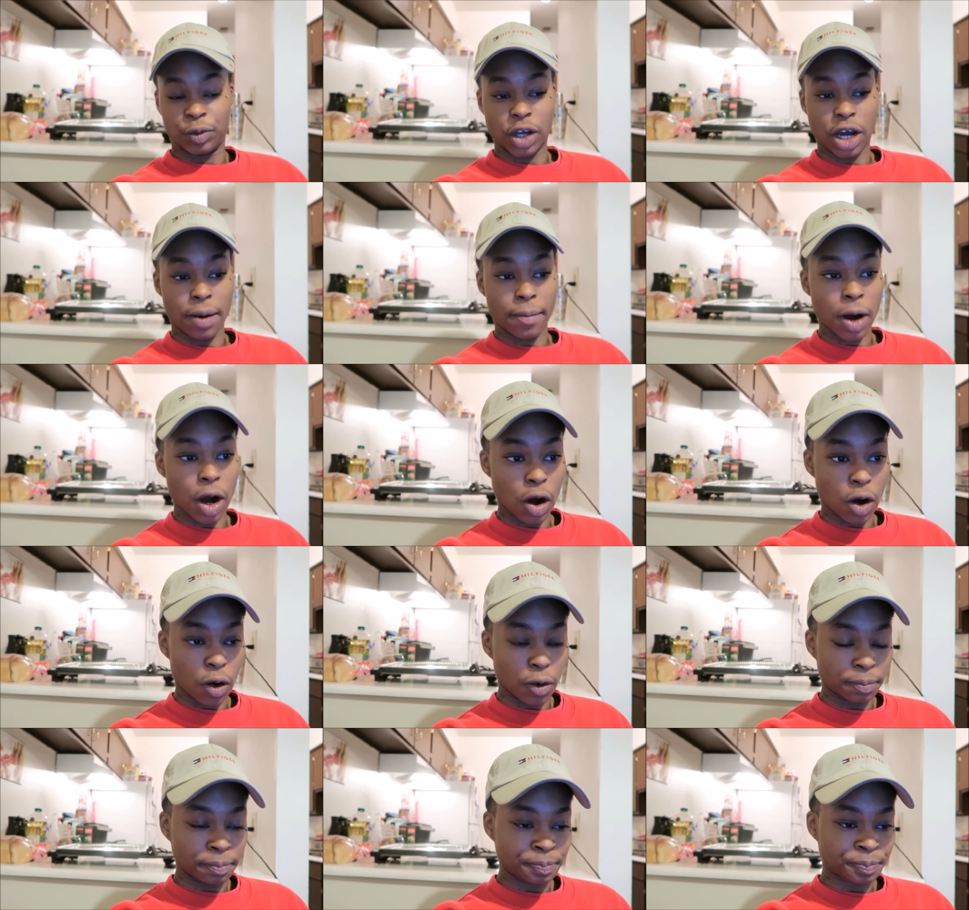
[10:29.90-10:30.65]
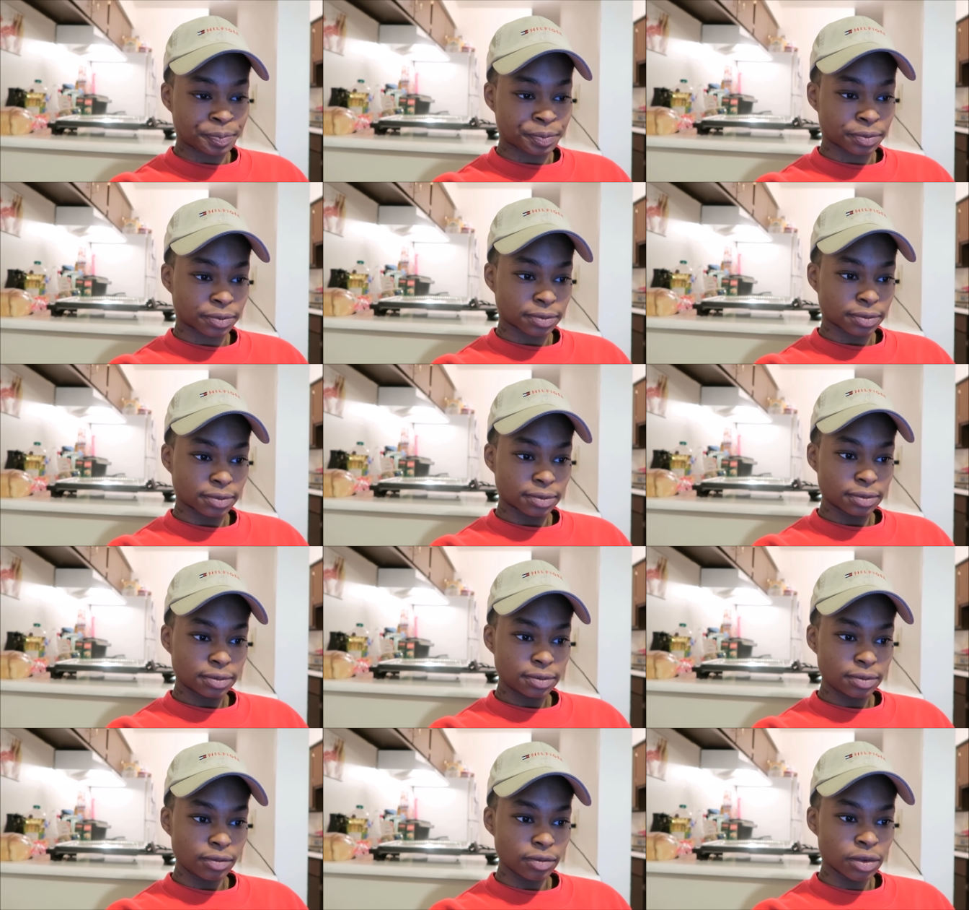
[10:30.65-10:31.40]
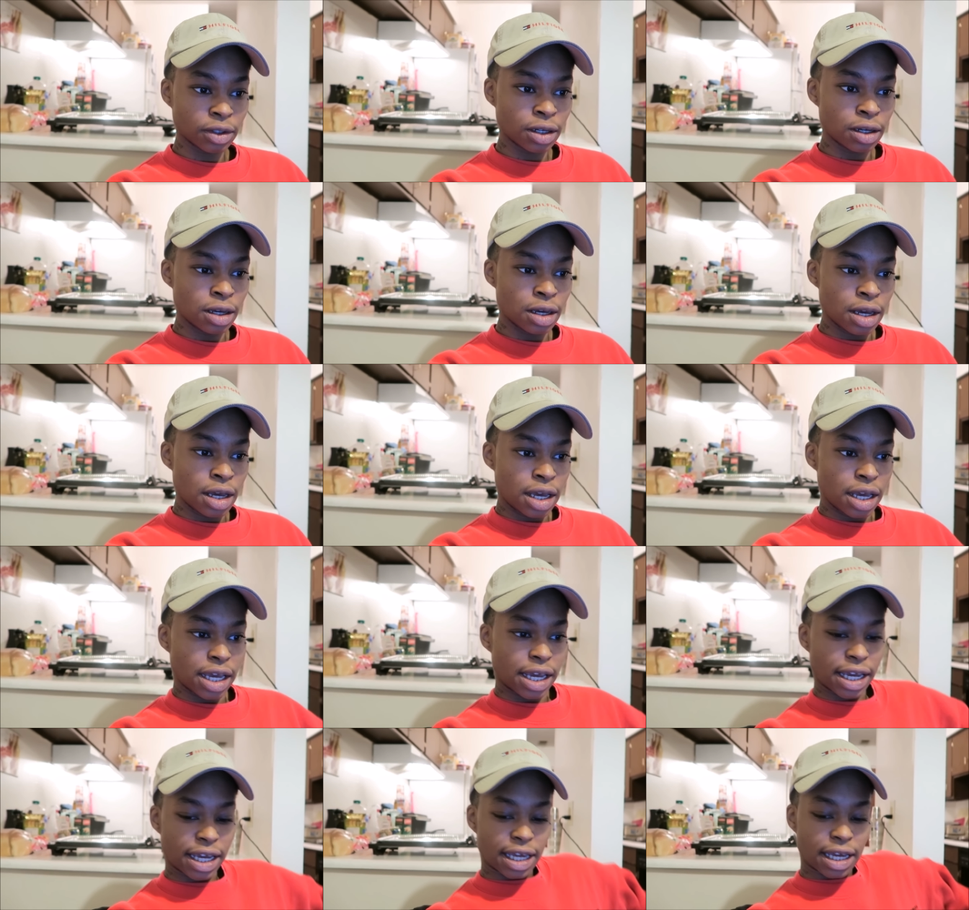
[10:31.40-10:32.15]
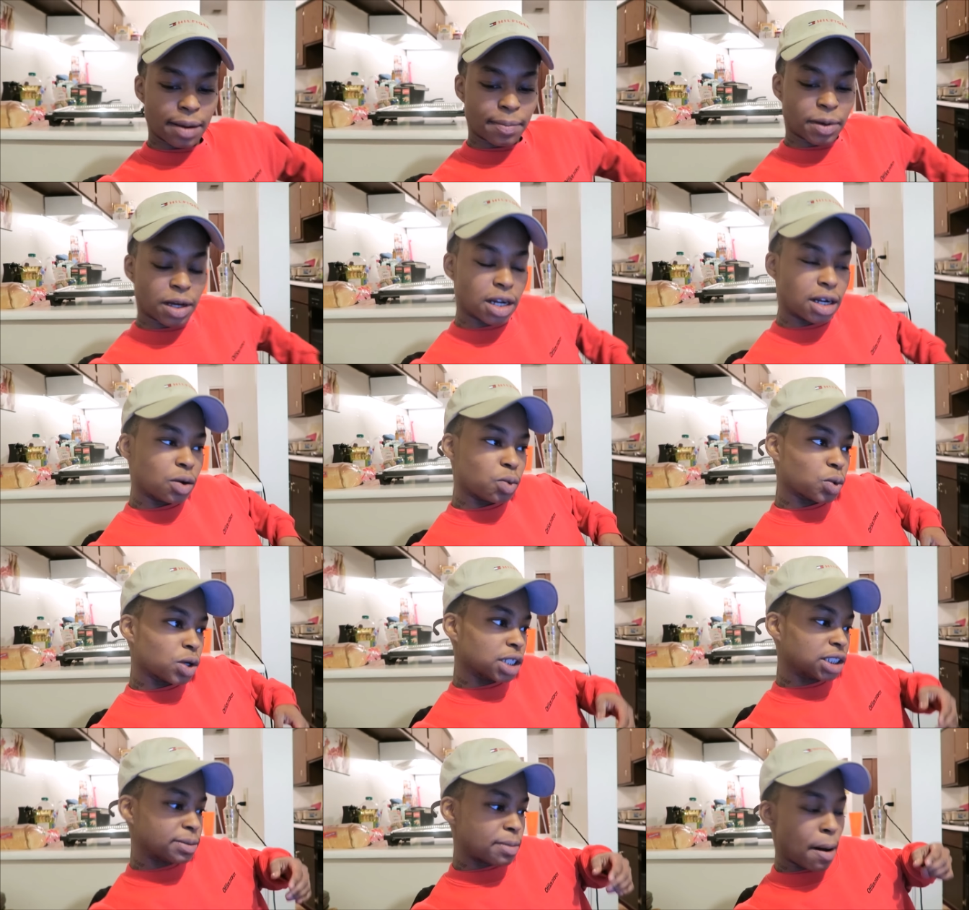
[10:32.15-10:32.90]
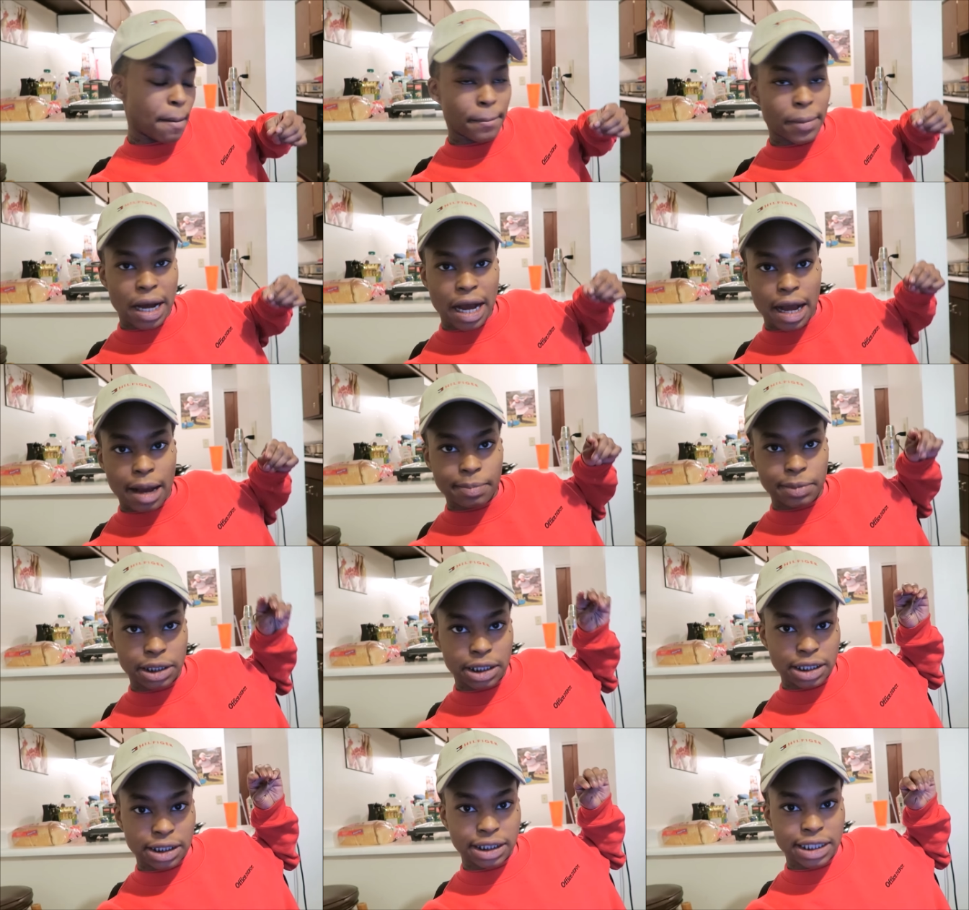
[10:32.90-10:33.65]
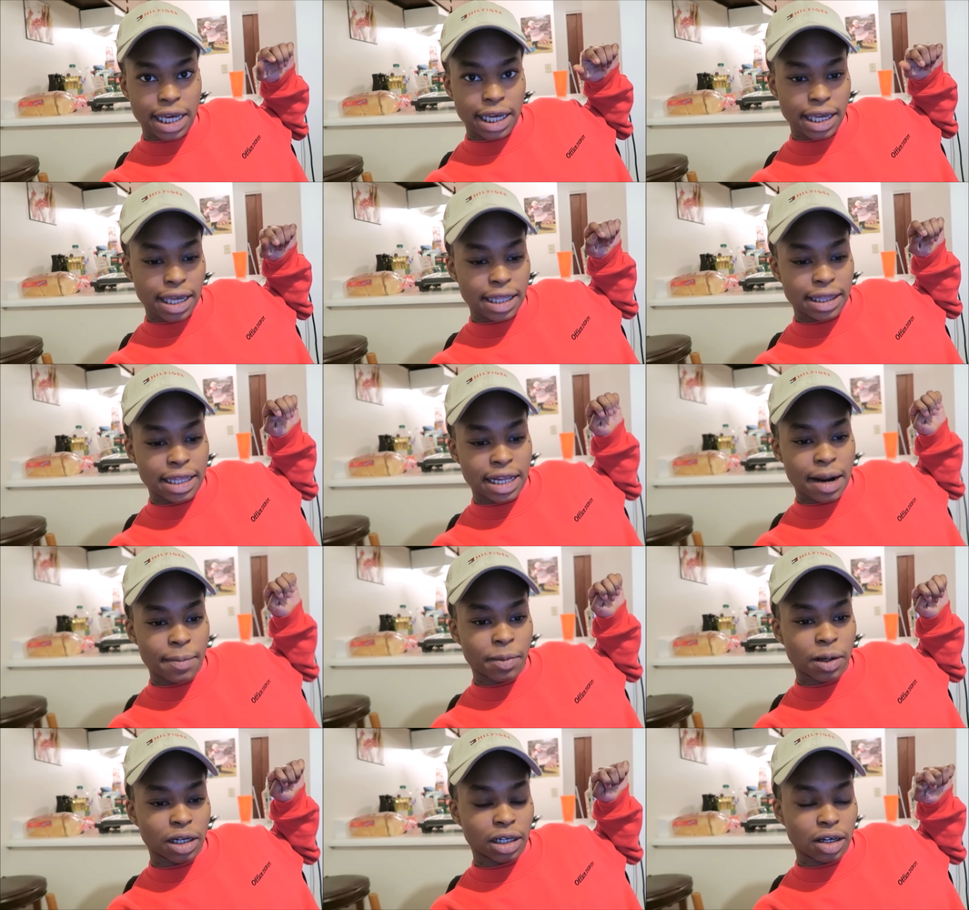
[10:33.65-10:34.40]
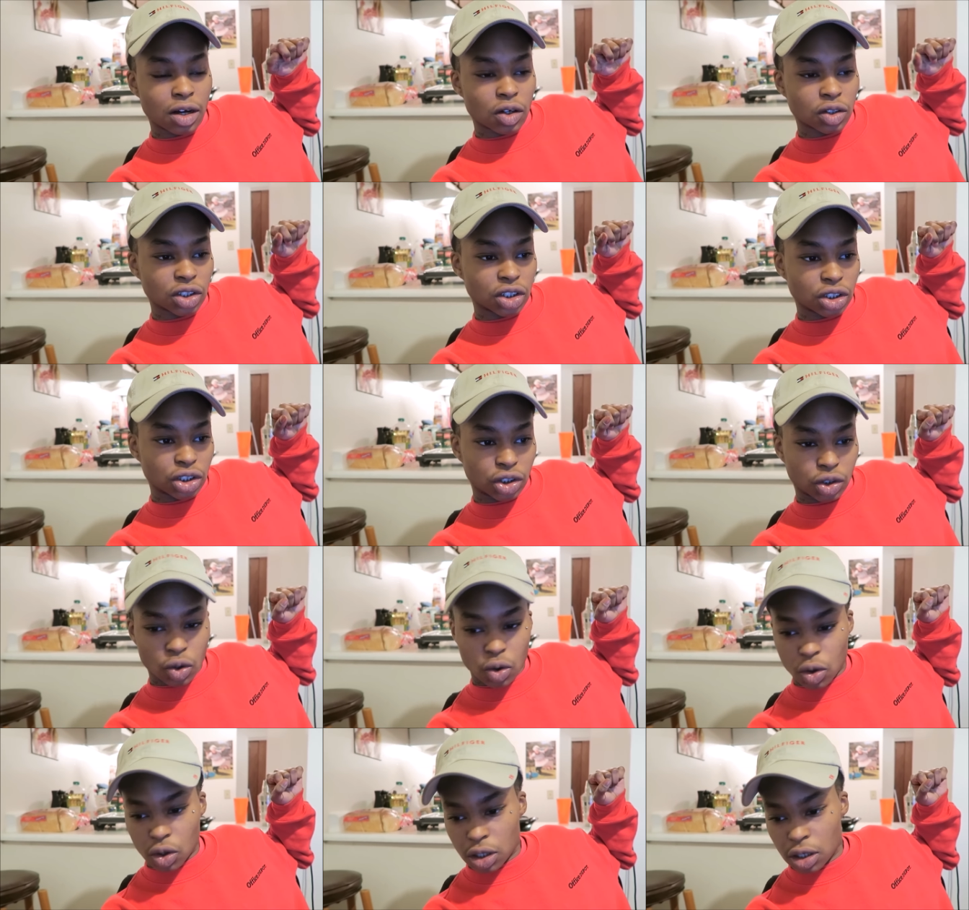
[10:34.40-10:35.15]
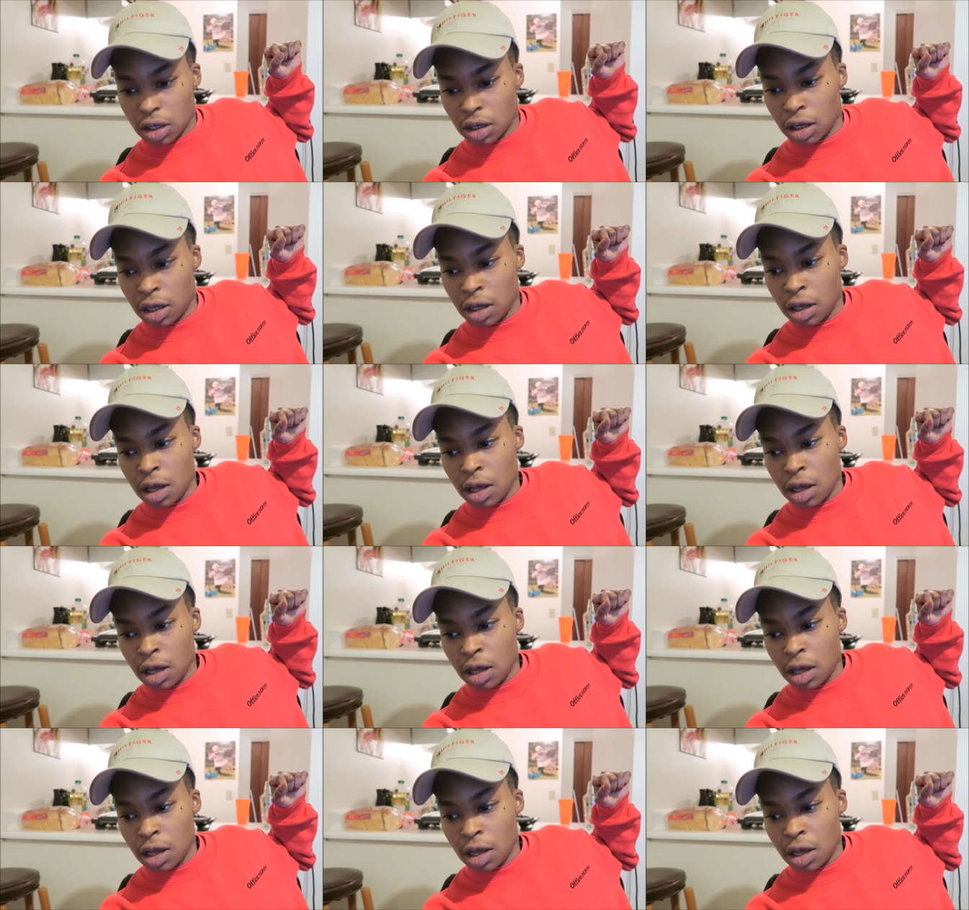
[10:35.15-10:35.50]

Now I'm home and I'm gonna run to my mom's in a second, and then I'm gonna go to the store.